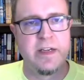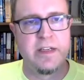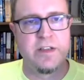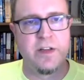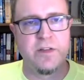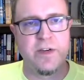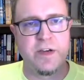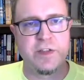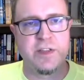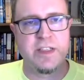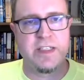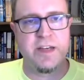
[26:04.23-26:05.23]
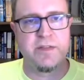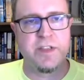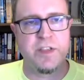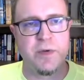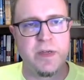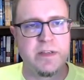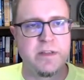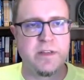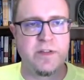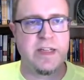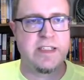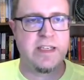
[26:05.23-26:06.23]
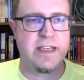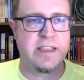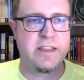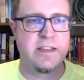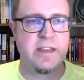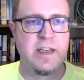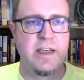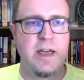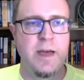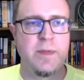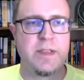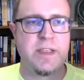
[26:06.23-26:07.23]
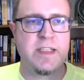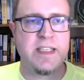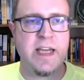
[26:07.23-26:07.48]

to the function that's given to it. So that's nice. Let's say